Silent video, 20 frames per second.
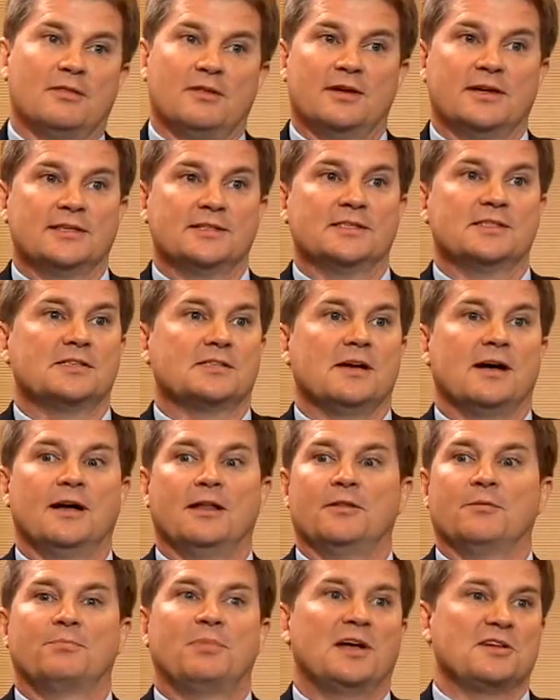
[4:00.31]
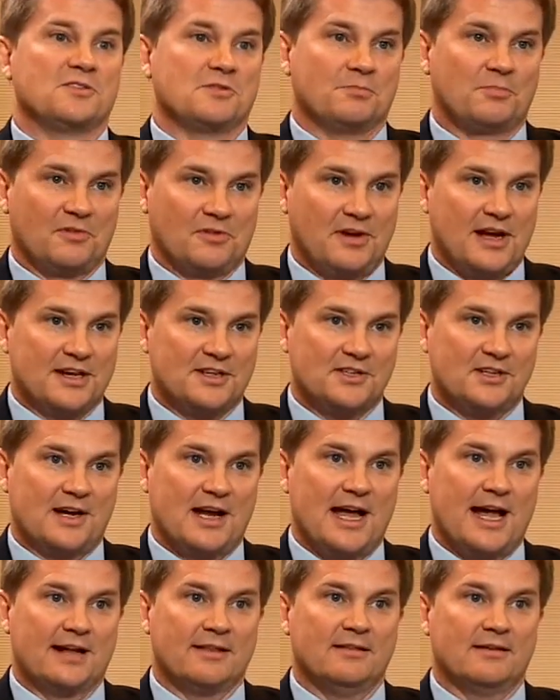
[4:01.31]
things, uh, the Pension Protection
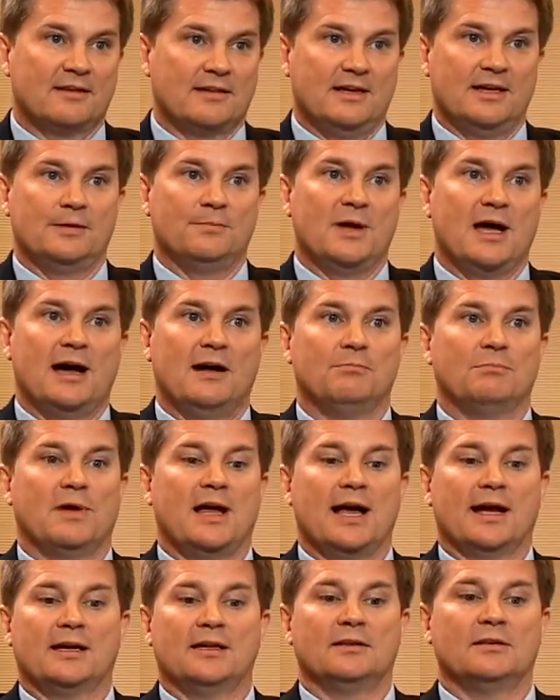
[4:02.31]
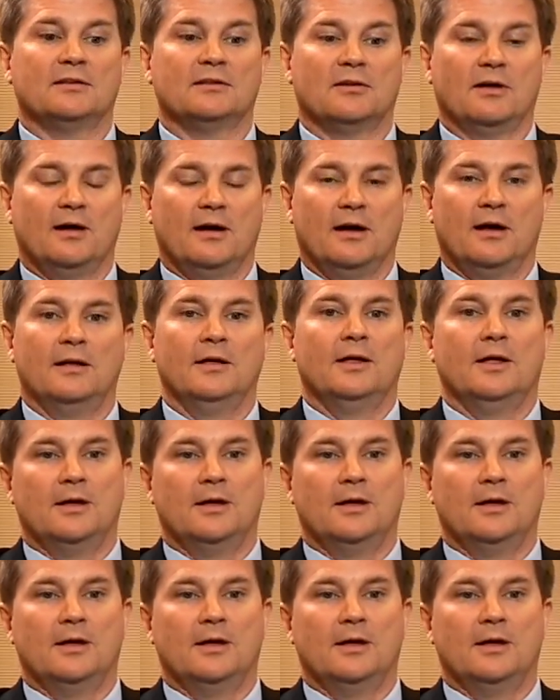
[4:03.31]
Act that came out back in uh,